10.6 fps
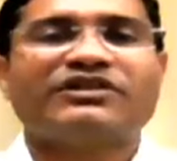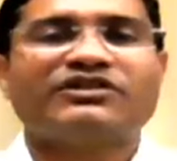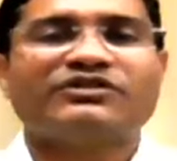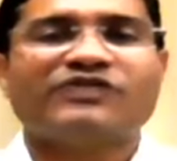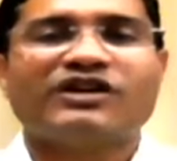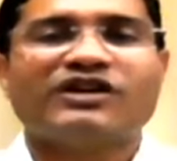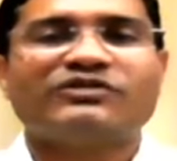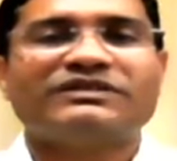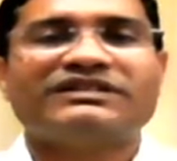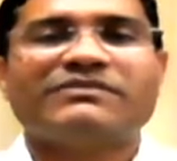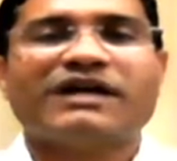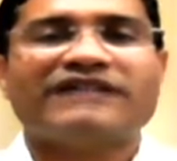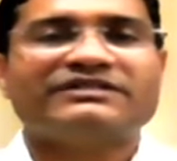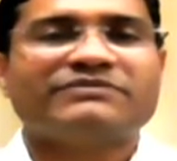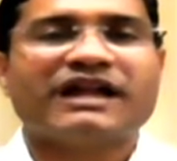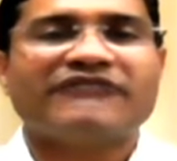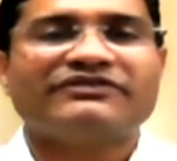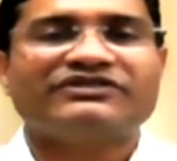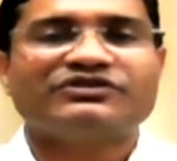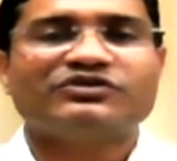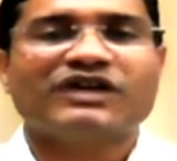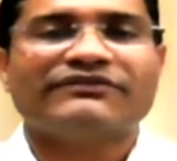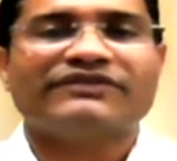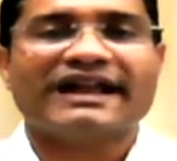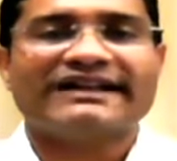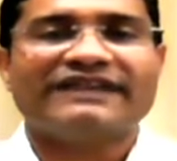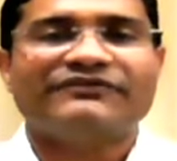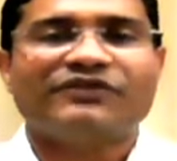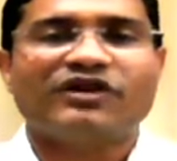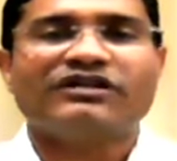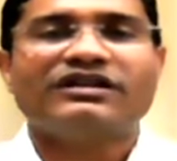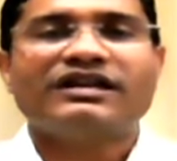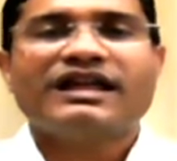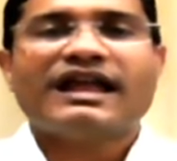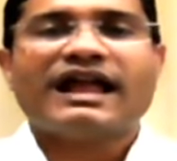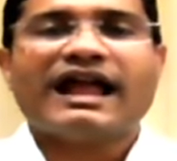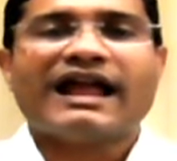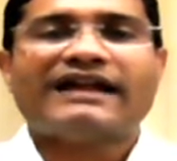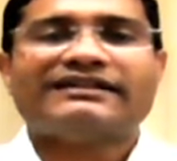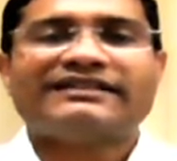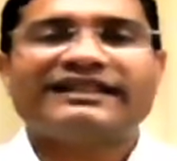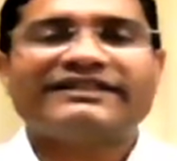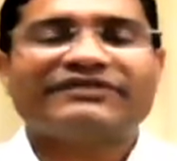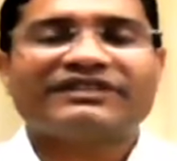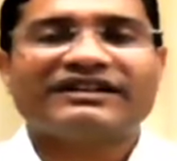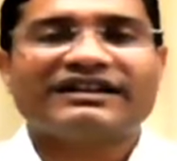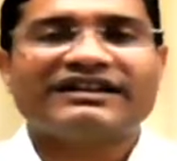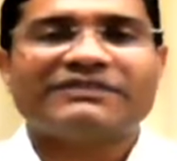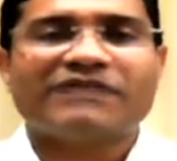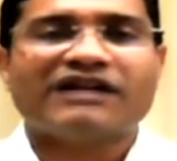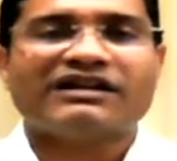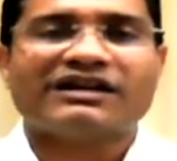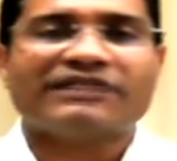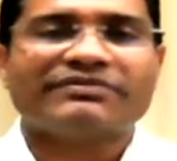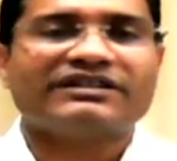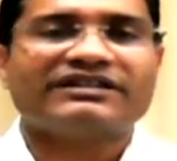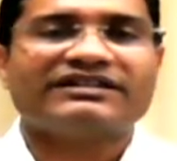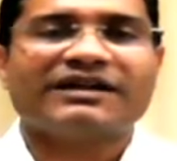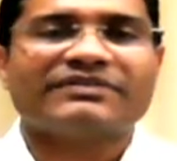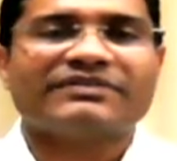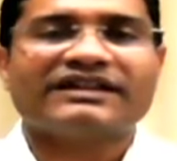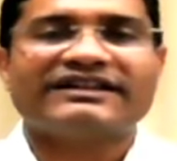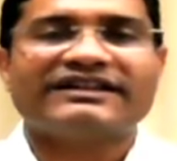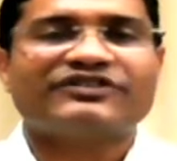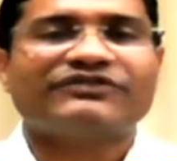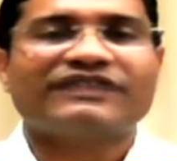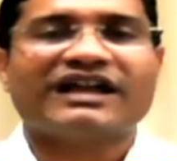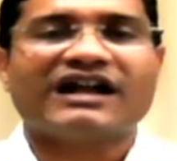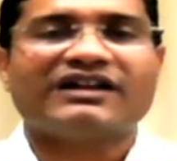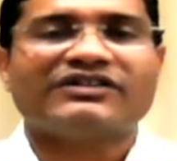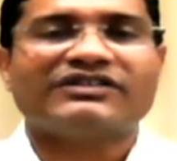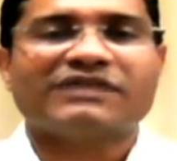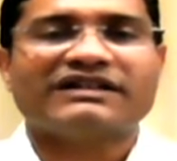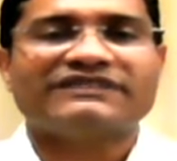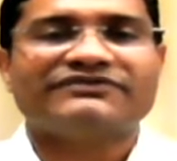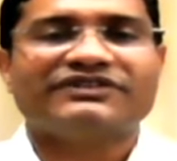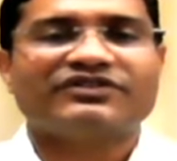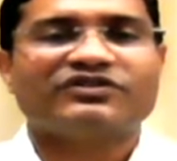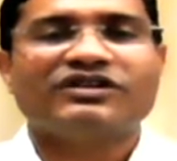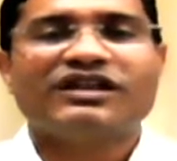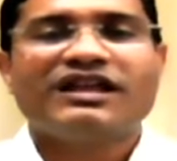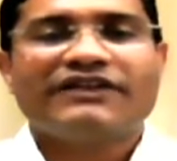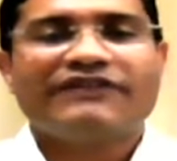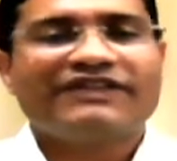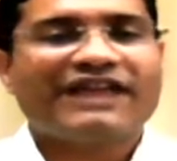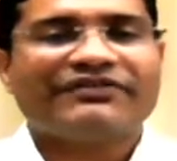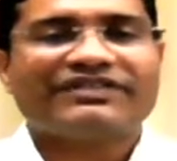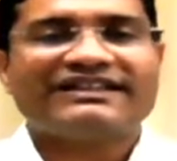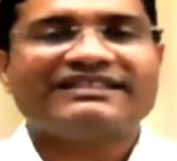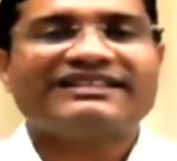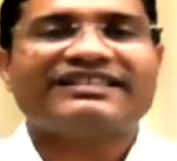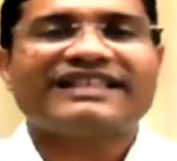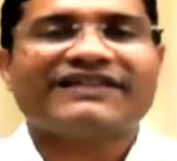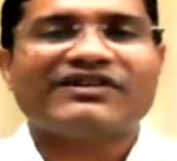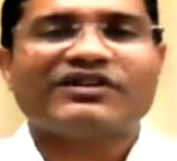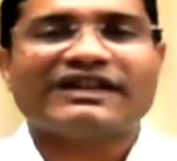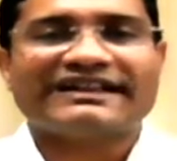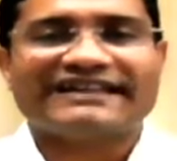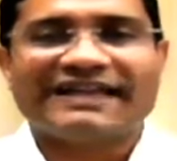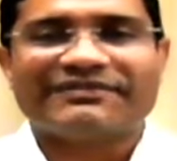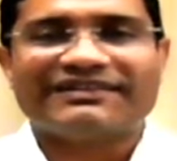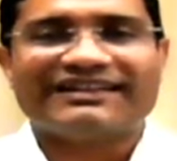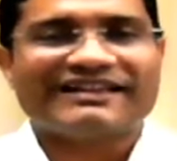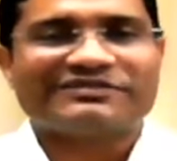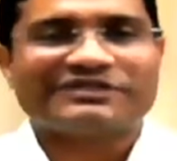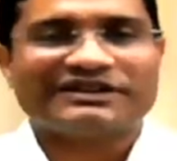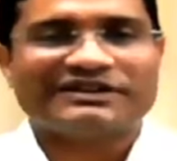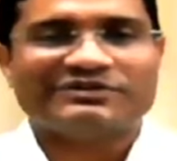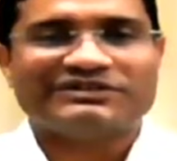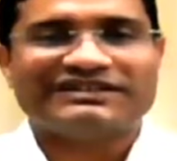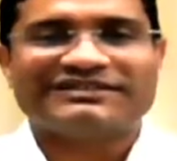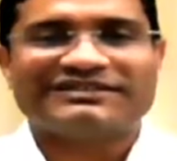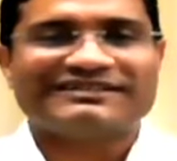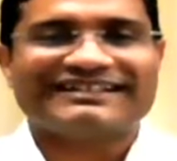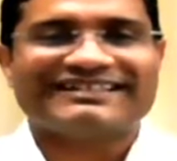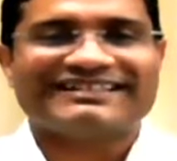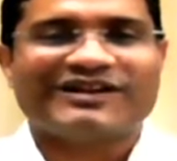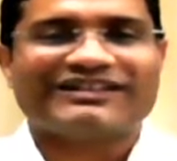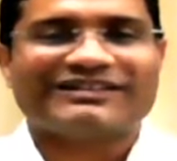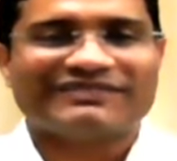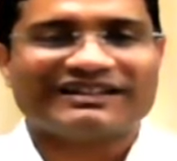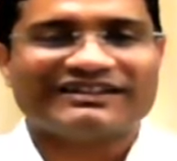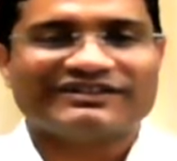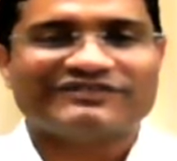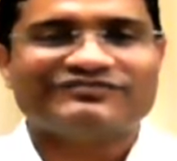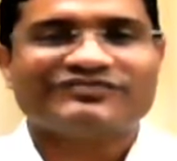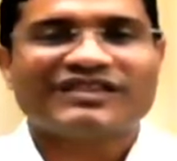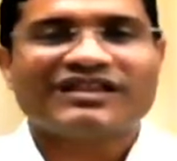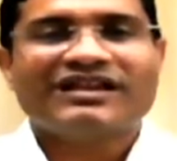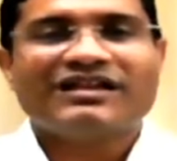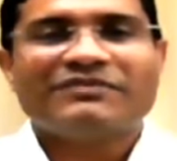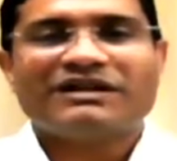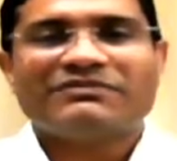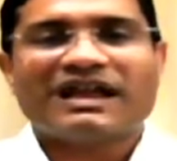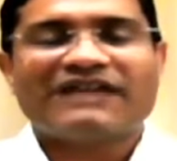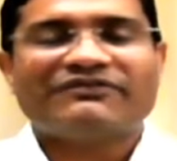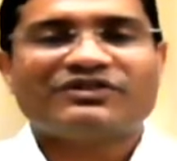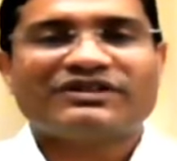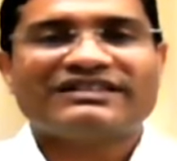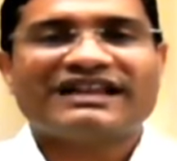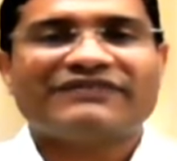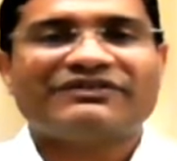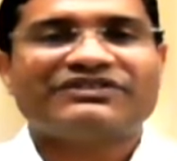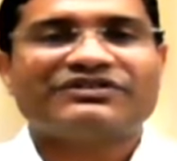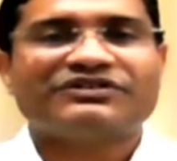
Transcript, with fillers: you want to be in the margin band which you have guided for. And then if suddenly demand comes, it comes and hits you very hard on the margin front. So we have seen this seven or eight times in last 22 years. So this is not something new. But my view is that we should